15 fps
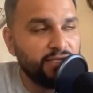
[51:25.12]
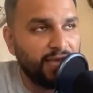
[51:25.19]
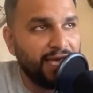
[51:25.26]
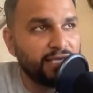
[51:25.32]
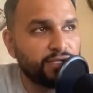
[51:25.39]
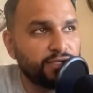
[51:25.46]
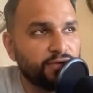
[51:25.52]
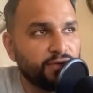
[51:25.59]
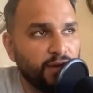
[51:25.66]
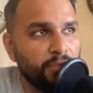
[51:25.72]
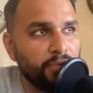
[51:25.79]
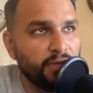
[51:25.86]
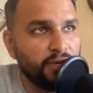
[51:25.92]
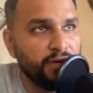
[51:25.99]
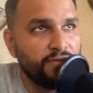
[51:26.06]
last
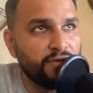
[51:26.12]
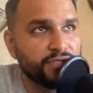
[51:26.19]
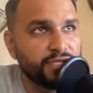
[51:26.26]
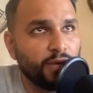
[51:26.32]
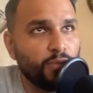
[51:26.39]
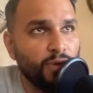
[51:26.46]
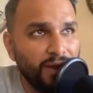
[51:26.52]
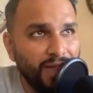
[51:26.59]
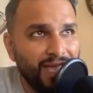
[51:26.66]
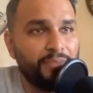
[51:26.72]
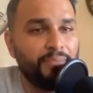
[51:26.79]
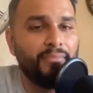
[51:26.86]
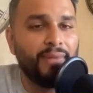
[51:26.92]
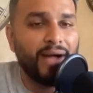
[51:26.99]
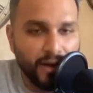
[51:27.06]
couple of interviews, like we're
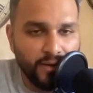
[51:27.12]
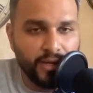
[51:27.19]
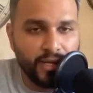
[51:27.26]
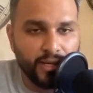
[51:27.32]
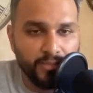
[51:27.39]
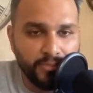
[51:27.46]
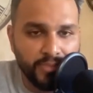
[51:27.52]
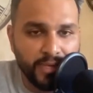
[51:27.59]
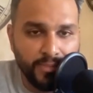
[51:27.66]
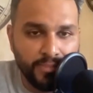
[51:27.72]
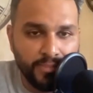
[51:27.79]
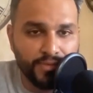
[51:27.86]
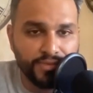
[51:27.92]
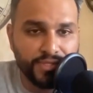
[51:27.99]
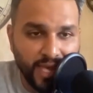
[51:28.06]
admiring
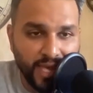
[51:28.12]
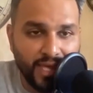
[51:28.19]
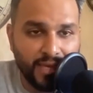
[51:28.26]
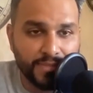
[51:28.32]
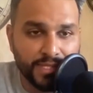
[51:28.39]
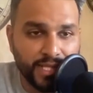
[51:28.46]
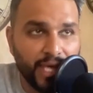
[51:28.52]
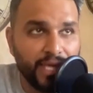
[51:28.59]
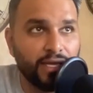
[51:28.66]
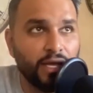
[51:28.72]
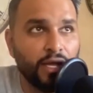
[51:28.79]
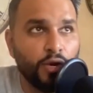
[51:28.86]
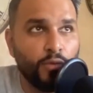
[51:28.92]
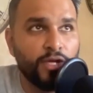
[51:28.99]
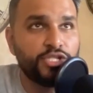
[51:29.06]
people's games, like
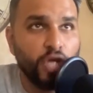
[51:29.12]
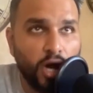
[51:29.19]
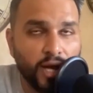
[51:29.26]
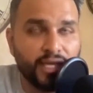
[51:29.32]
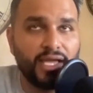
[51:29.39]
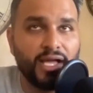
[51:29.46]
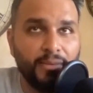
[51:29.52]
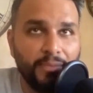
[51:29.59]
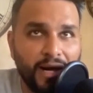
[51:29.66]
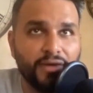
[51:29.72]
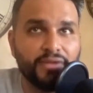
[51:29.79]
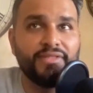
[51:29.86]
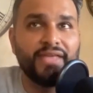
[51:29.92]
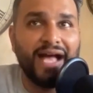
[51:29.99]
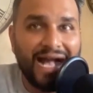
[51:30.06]
we're talking about the